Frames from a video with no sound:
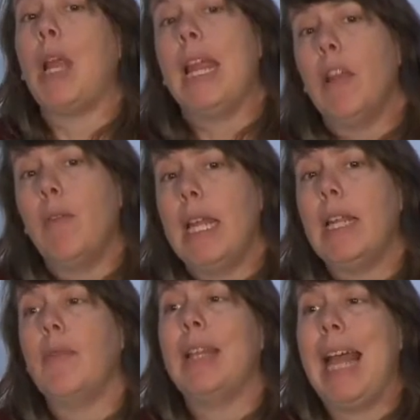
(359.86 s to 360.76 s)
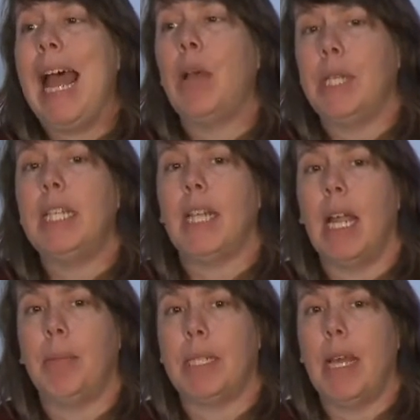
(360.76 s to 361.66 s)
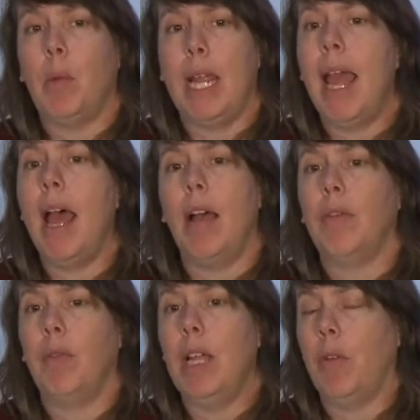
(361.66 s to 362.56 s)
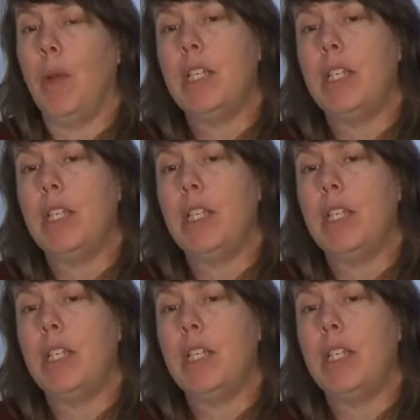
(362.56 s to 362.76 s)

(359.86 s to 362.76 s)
innovative in the housing types that we have. If we